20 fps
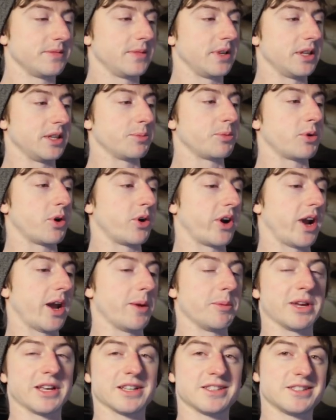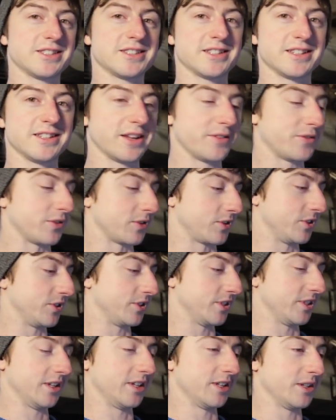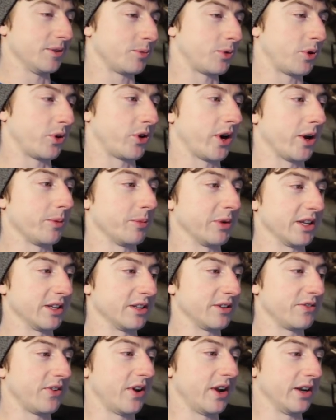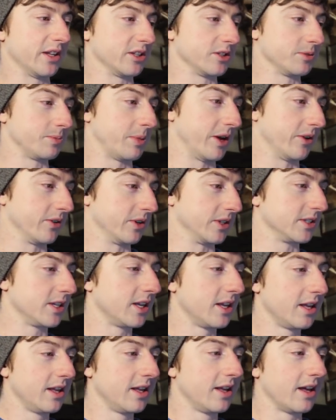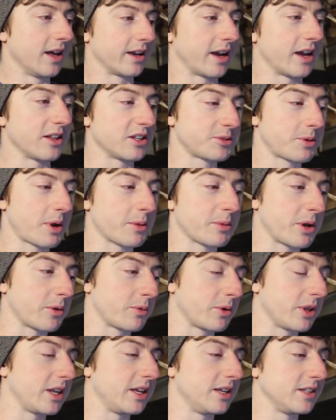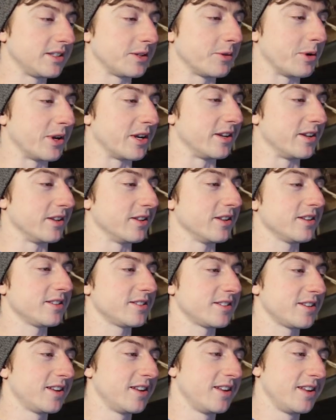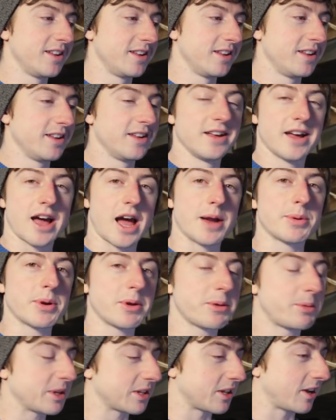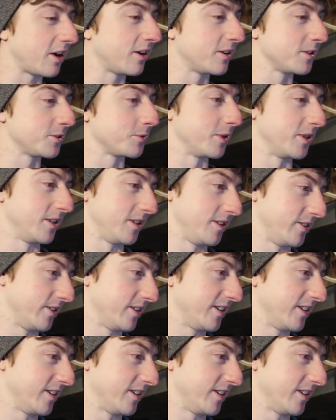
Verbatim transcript: in the programming. It's just a difficulty in the programming and defining those boundaries. Again, there's probably a really easy way to do this. I'd probably pick the hardest way to do